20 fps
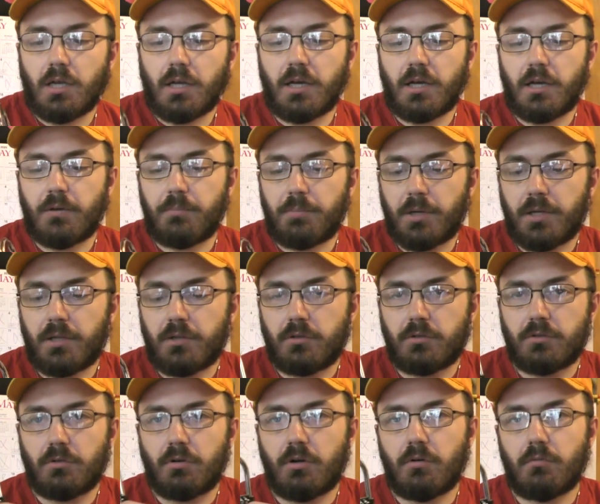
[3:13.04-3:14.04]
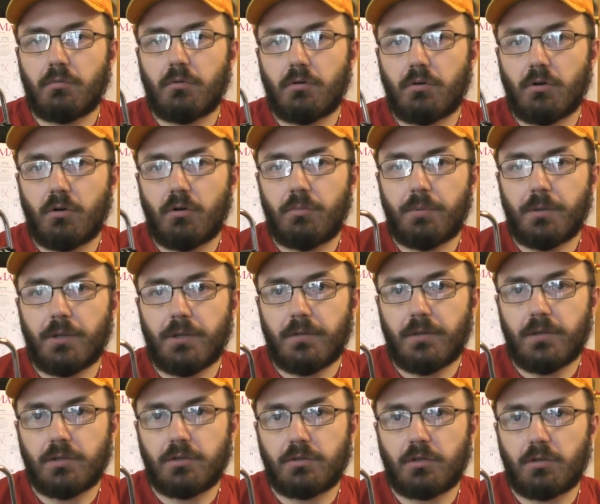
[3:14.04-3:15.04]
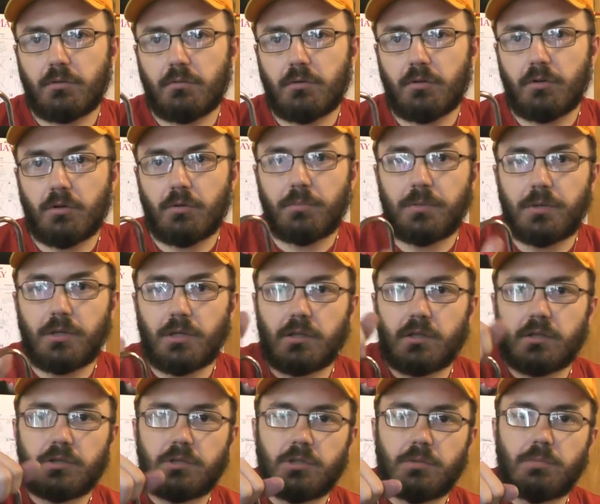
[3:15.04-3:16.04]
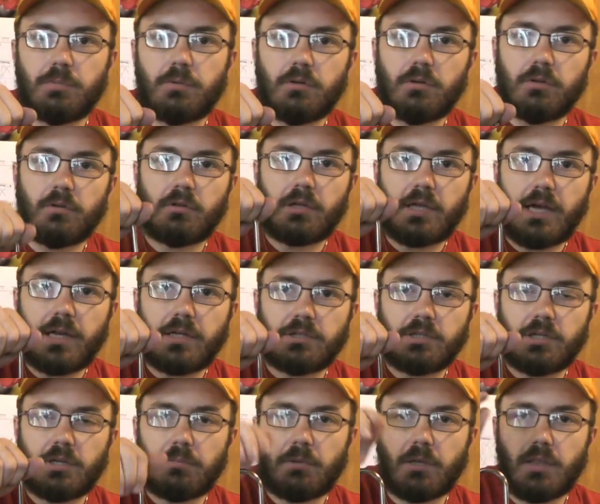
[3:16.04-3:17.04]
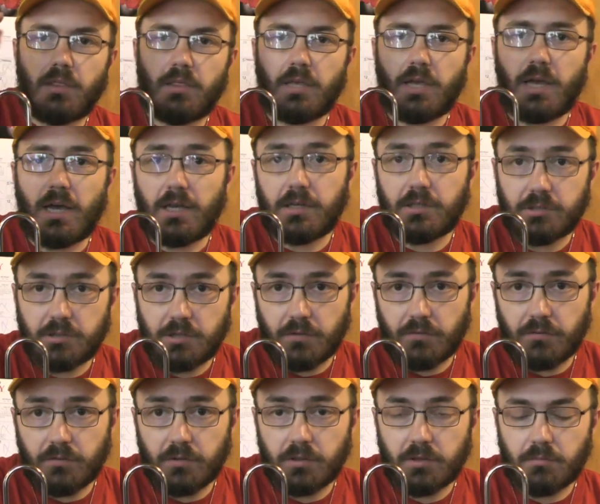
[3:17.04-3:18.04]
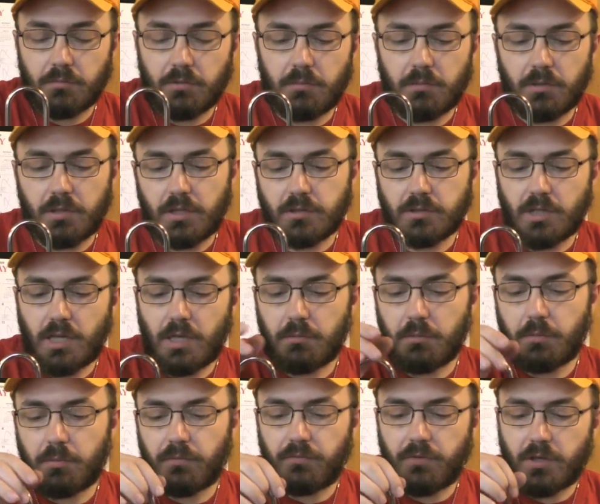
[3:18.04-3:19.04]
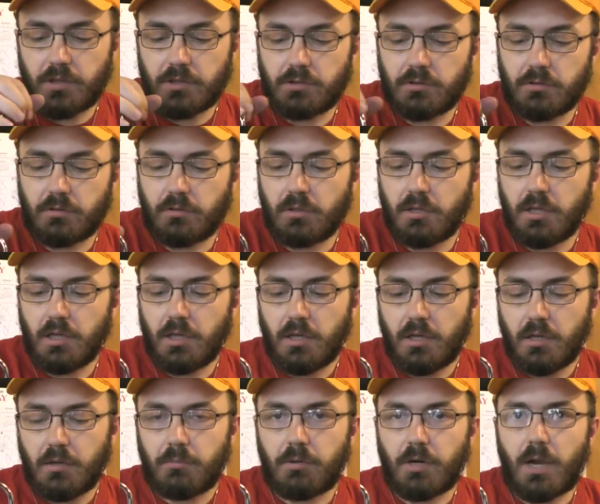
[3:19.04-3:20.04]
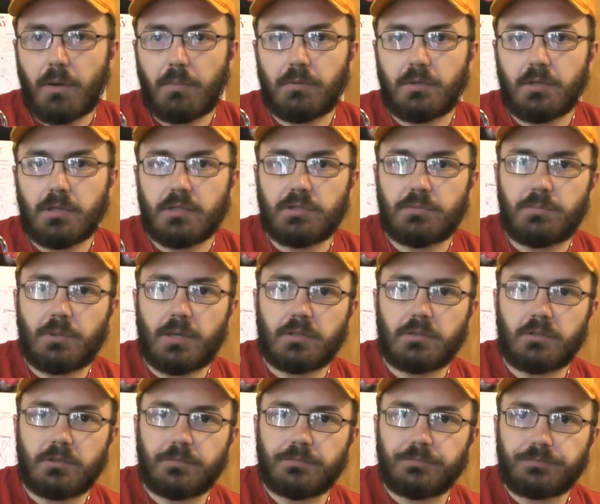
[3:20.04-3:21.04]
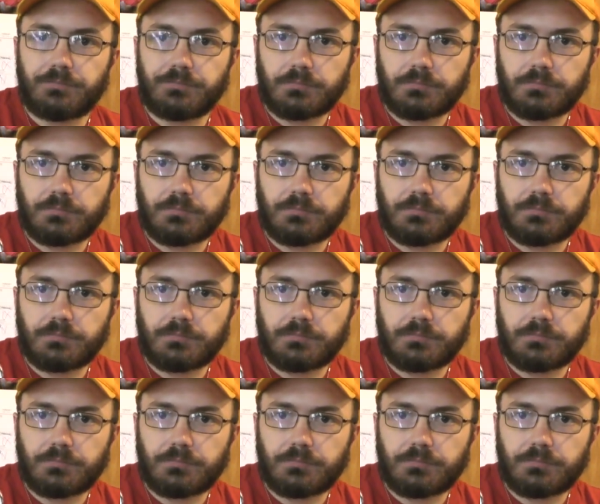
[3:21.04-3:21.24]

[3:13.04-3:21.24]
Uh, but the door won't open. This door won't open unless you pull the latch up. And that is different to me because I'm a professional property inspector.